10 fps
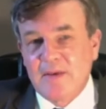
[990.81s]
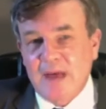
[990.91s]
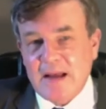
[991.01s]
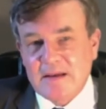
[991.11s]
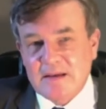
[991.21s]

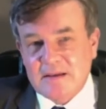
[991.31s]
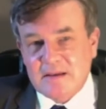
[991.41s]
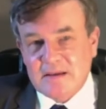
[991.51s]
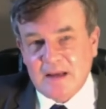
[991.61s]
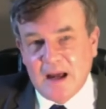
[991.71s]
that is the
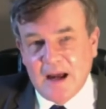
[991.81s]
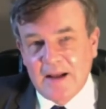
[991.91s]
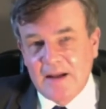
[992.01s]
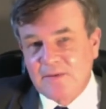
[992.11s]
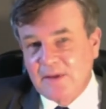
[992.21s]

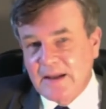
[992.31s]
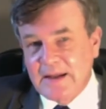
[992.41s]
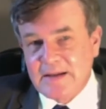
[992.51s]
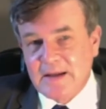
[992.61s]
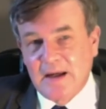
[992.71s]
style of
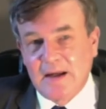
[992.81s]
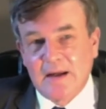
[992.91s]
leader